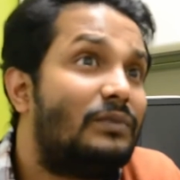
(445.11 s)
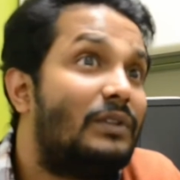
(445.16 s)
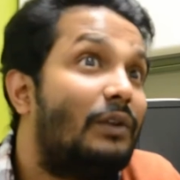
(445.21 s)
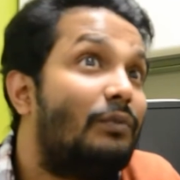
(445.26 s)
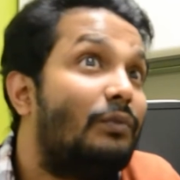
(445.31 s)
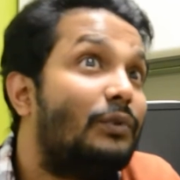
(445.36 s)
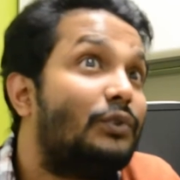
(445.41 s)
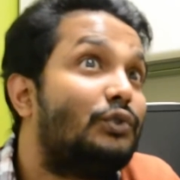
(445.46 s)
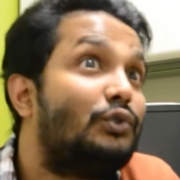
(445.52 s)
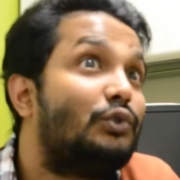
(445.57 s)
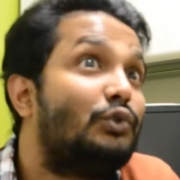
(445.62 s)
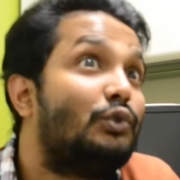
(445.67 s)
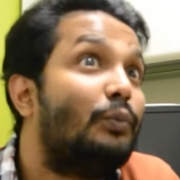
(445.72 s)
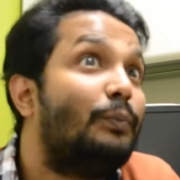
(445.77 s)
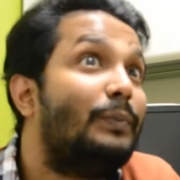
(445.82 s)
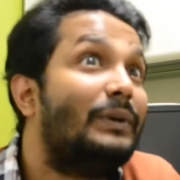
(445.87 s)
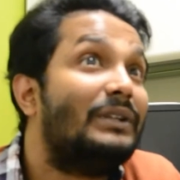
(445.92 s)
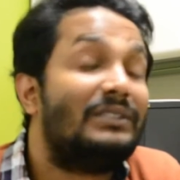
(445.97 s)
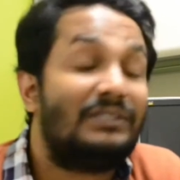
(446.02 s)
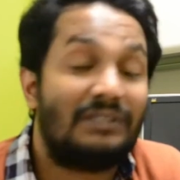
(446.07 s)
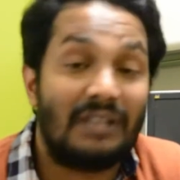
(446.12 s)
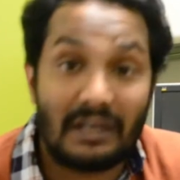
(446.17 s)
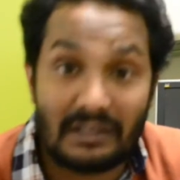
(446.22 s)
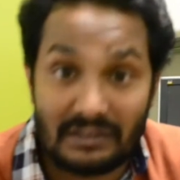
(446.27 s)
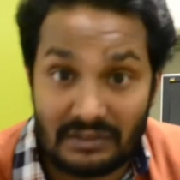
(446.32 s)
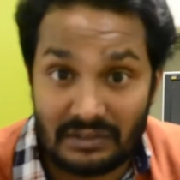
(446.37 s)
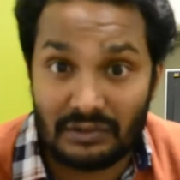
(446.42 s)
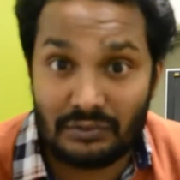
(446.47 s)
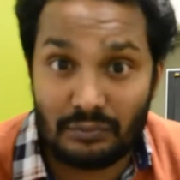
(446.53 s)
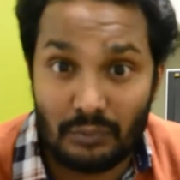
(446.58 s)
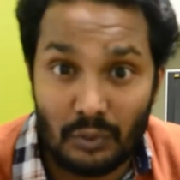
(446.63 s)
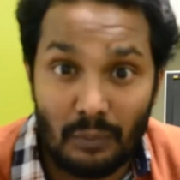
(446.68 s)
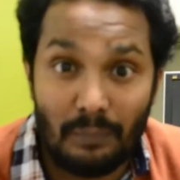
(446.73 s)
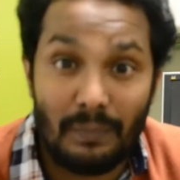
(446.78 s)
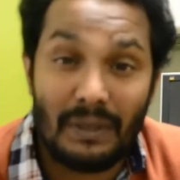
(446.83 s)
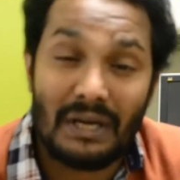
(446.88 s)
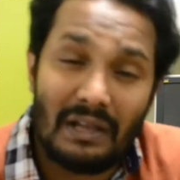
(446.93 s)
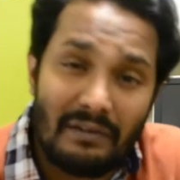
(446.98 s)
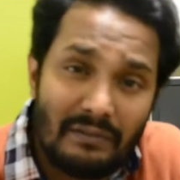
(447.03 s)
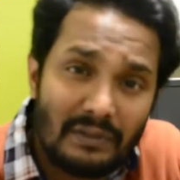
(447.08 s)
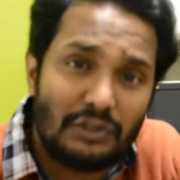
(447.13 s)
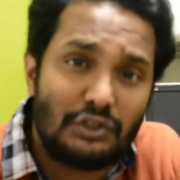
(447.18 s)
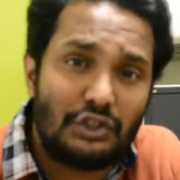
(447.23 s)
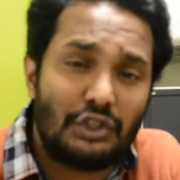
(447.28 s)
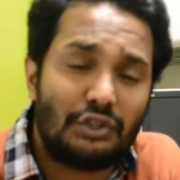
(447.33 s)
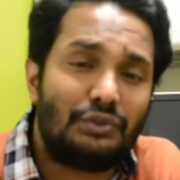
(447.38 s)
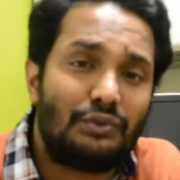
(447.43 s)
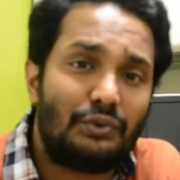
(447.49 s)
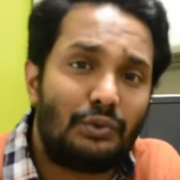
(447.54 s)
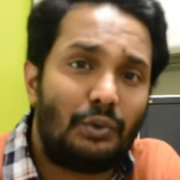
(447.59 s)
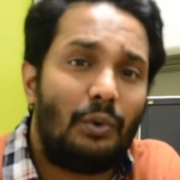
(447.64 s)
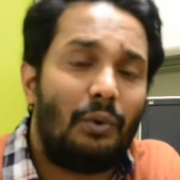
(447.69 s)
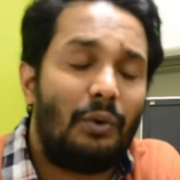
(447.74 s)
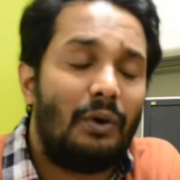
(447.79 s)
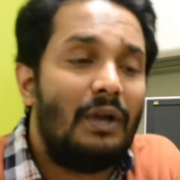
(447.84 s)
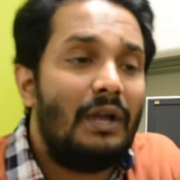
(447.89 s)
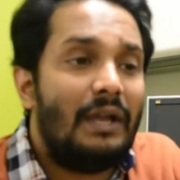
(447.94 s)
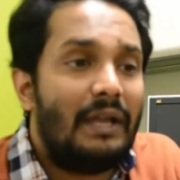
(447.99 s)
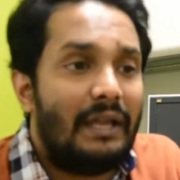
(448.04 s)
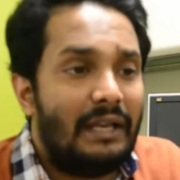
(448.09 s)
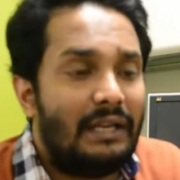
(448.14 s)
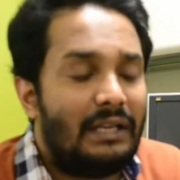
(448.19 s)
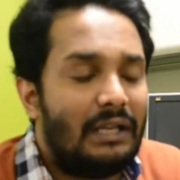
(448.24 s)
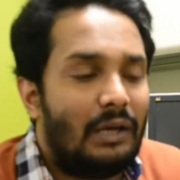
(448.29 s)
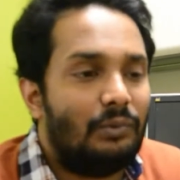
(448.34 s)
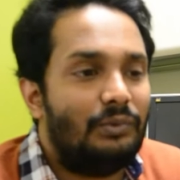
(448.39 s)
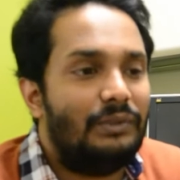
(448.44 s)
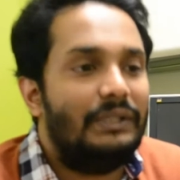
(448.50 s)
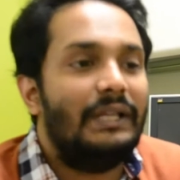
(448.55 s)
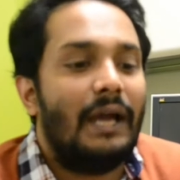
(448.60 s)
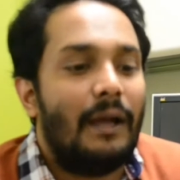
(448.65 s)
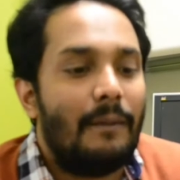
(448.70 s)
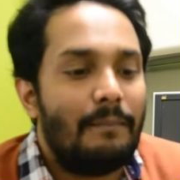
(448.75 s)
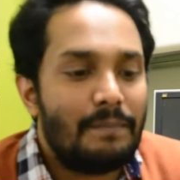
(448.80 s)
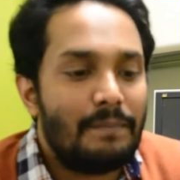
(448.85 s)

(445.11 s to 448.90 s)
was super successful, but I will just throw it out there.